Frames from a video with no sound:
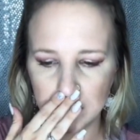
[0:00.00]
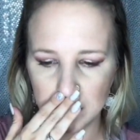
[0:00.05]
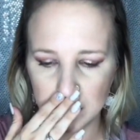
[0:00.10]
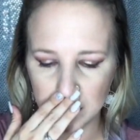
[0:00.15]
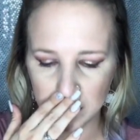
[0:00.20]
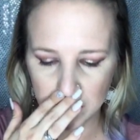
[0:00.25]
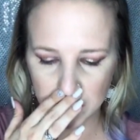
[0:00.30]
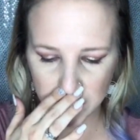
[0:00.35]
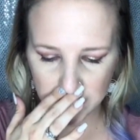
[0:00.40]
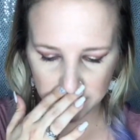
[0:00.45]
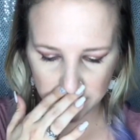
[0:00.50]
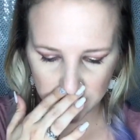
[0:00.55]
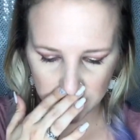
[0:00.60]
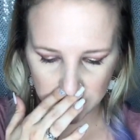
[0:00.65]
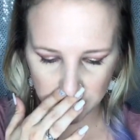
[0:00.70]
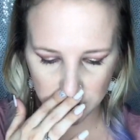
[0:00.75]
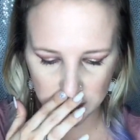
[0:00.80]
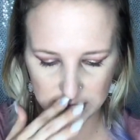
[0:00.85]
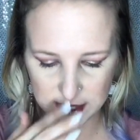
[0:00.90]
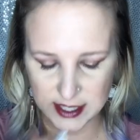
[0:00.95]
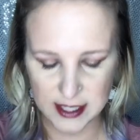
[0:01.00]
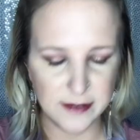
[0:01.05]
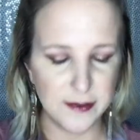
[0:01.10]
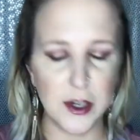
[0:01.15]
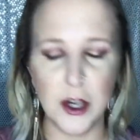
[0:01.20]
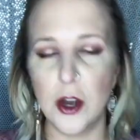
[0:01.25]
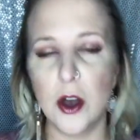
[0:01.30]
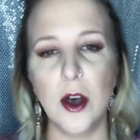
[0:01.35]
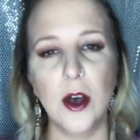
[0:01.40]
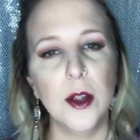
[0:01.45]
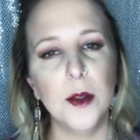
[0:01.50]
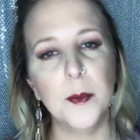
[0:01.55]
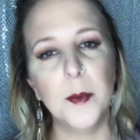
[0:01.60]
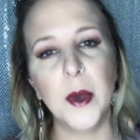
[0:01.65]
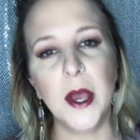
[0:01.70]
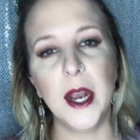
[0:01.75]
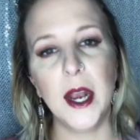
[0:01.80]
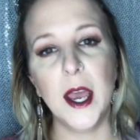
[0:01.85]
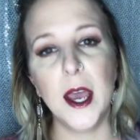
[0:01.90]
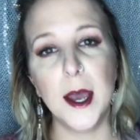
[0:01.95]
I forget what it's even called,
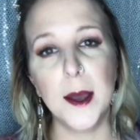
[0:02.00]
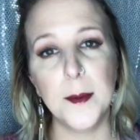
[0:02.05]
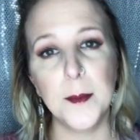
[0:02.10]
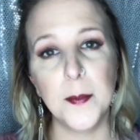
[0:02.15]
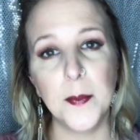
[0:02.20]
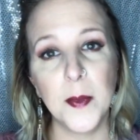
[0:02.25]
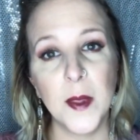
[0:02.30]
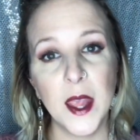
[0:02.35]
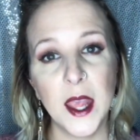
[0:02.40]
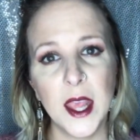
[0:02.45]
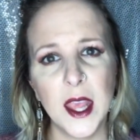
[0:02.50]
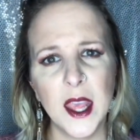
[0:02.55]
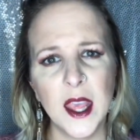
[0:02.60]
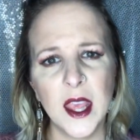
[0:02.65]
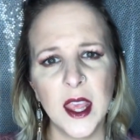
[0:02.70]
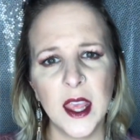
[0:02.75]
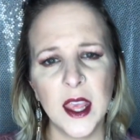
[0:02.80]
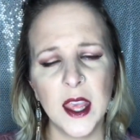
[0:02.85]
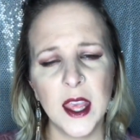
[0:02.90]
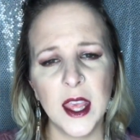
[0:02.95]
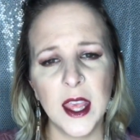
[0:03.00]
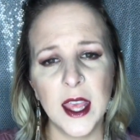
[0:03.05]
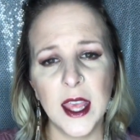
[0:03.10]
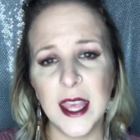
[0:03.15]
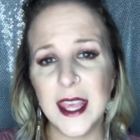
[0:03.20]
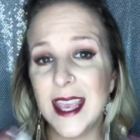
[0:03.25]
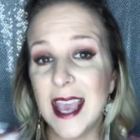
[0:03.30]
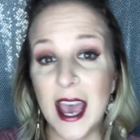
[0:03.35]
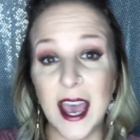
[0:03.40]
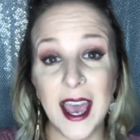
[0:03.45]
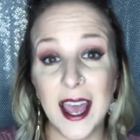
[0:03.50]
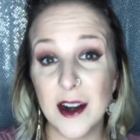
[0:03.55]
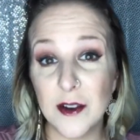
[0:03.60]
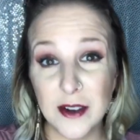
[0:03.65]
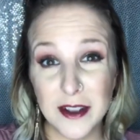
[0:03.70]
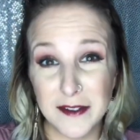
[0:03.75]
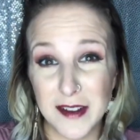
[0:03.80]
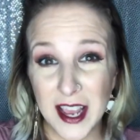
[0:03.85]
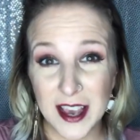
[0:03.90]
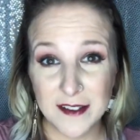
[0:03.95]
but yeah, I don't
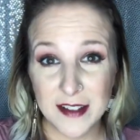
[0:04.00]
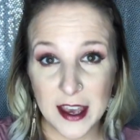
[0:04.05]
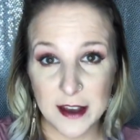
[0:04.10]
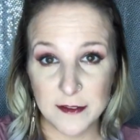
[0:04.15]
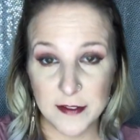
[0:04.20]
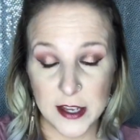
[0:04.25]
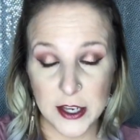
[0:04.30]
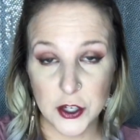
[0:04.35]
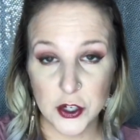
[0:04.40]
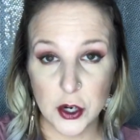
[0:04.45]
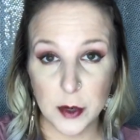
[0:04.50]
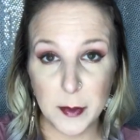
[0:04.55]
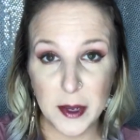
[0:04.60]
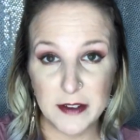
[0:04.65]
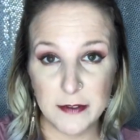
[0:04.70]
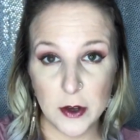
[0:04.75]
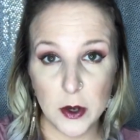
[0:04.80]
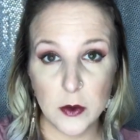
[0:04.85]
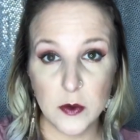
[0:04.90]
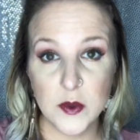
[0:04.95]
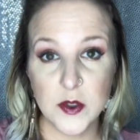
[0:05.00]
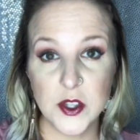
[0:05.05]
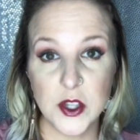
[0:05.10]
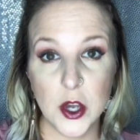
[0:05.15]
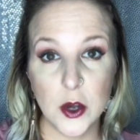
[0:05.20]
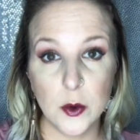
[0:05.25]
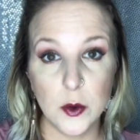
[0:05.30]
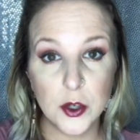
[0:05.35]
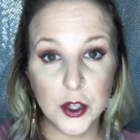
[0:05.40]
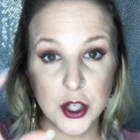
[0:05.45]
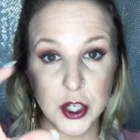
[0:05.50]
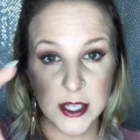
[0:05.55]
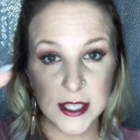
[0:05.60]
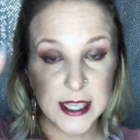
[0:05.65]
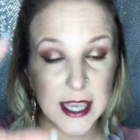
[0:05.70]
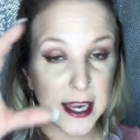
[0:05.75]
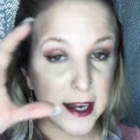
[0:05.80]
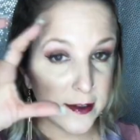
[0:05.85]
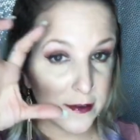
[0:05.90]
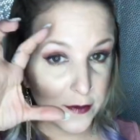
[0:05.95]
even have that feature on my phone. So just
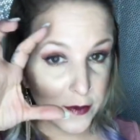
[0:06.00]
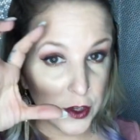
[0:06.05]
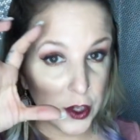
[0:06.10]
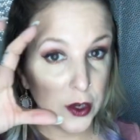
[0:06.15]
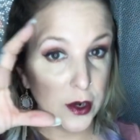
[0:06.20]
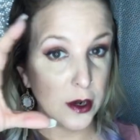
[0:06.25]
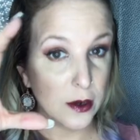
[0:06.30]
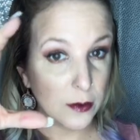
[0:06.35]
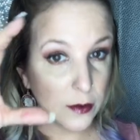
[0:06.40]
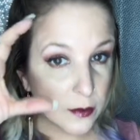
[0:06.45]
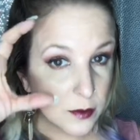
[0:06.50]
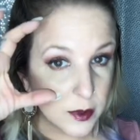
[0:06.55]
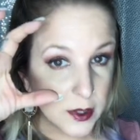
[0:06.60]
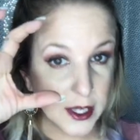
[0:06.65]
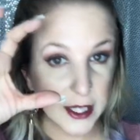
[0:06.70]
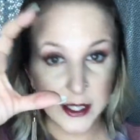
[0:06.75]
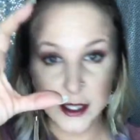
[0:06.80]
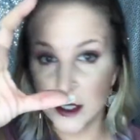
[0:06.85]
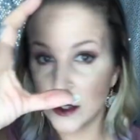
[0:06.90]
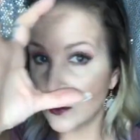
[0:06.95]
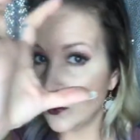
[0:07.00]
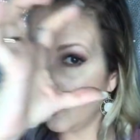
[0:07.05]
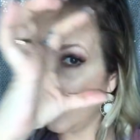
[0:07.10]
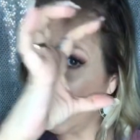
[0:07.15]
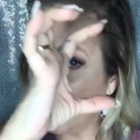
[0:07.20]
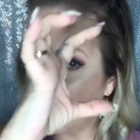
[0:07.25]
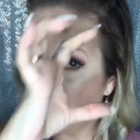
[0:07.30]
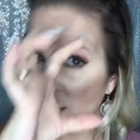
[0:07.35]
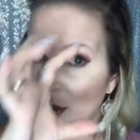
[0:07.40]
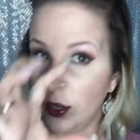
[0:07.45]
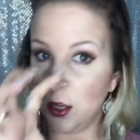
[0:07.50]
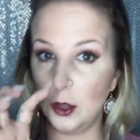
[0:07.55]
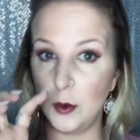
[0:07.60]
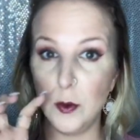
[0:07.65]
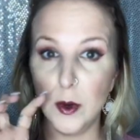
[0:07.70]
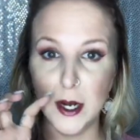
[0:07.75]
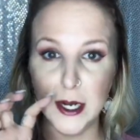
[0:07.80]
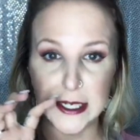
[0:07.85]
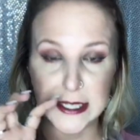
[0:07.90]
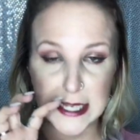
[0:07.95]
kind of, you know, get to wherever you
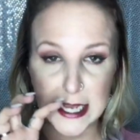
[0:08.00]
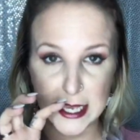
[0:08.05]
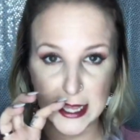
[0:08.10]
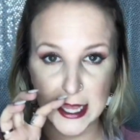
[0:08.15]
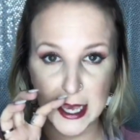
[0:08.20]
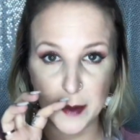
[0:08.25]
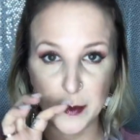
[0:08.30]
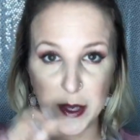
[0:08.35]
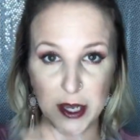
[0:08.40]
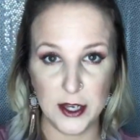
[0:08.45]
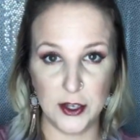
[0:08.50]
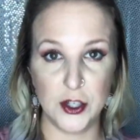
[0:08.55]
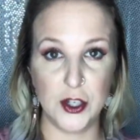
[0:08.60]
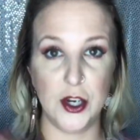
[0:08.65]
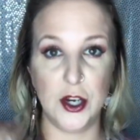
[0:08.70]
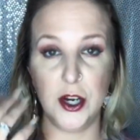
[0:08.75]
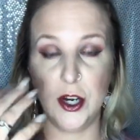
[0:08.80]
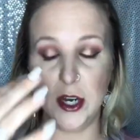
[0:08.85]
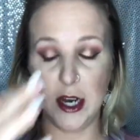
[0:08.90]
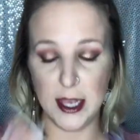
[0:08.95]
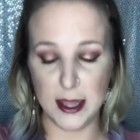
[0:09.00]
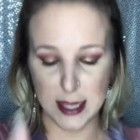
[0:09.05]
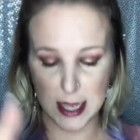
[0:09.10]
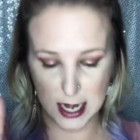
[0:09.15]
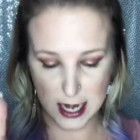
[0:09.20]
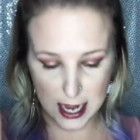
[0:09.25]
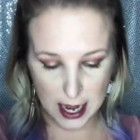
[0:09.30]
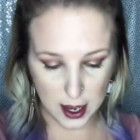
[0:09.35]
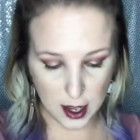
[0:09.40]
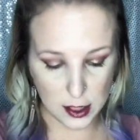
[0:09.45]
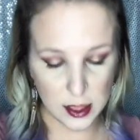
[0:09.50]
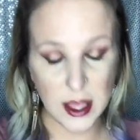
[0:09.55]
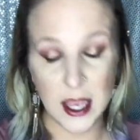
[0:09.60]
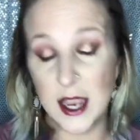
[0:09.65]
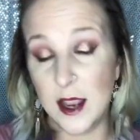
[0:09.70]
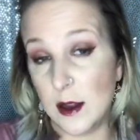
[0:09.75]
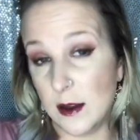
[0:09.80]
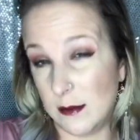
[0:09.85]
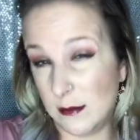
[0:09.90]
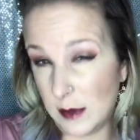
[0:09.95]
want to take that picture, and then
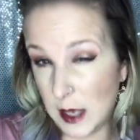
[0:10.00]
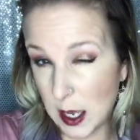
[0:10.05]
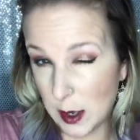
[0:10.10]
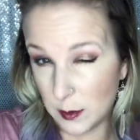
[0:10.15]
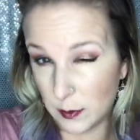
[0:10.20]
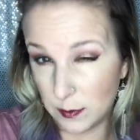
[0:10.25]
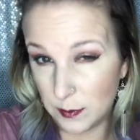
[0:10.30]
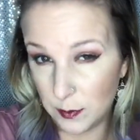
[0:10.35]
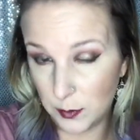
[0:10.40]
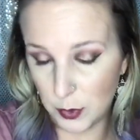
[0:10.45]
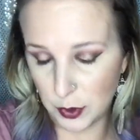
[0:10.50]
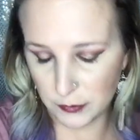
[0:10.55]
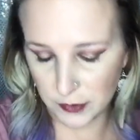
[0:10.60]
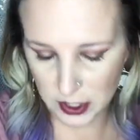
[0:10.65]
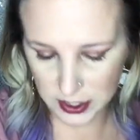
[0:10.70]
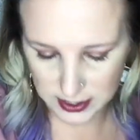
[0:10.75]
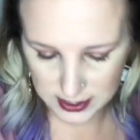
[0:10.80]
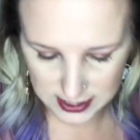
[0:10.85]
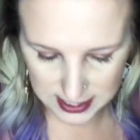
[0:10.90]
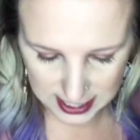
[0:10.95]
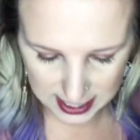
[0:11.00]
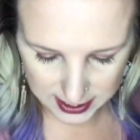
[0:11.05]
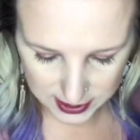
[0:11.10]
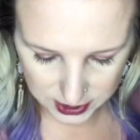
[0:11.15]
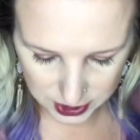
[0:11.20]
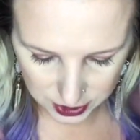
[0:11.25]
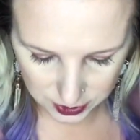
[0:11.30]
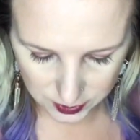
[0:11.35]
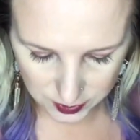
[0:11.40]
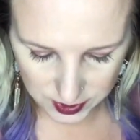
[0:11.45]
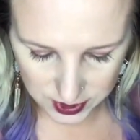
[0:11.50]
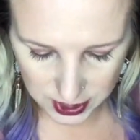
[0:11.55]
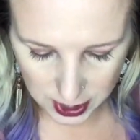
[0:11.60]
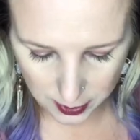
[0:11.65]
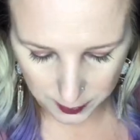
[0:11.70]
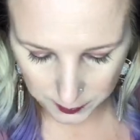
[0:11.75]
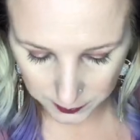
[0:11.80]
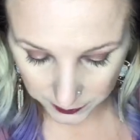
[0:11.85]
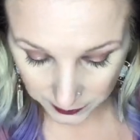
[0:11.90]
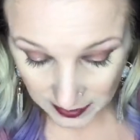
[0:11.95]
I'll move on to that too. So
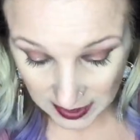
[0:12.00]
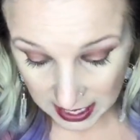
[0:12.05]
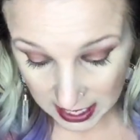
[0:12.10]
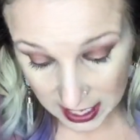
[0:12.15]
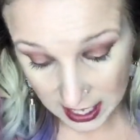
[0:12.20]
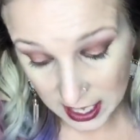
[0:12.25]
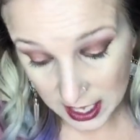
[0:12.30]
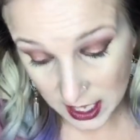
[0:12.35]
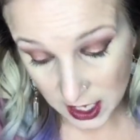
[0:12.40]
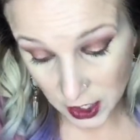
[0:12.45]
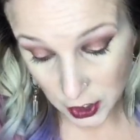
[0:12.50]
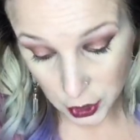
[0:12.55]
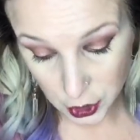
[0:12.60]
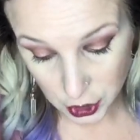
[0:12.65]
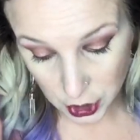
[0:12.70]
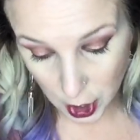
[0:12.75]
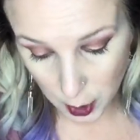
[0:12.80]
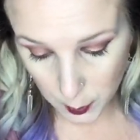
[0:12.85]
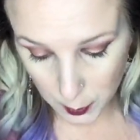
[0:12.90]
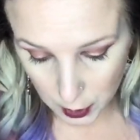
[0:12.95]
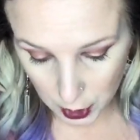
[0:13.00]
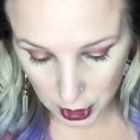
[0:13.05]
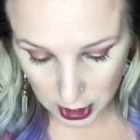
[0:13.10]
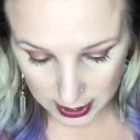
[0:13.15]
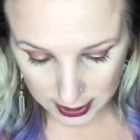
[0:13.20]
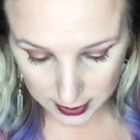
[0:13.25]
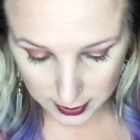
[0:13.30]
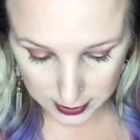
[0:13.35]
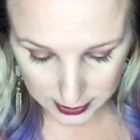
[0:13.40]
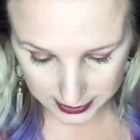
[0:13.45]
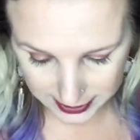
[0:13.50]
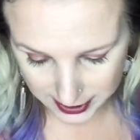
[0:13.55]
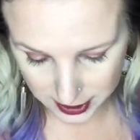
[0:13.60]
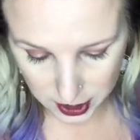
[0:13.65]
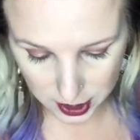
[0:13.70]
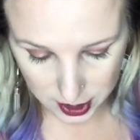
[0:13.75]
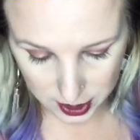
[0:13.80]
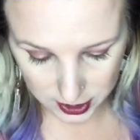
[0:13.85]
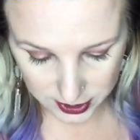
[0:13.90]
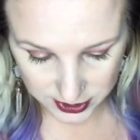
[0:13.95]
sharper and
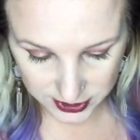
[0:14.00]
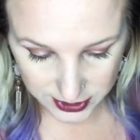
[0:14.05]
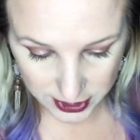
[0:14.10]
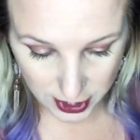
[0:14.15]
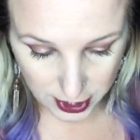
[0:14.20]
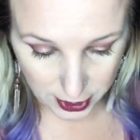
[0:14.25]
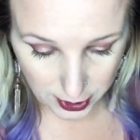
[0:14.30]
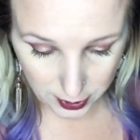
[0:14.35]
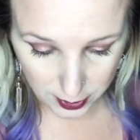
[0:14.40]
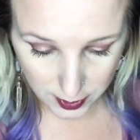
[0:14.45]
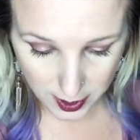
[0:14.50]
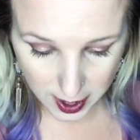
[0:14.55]
clearer. So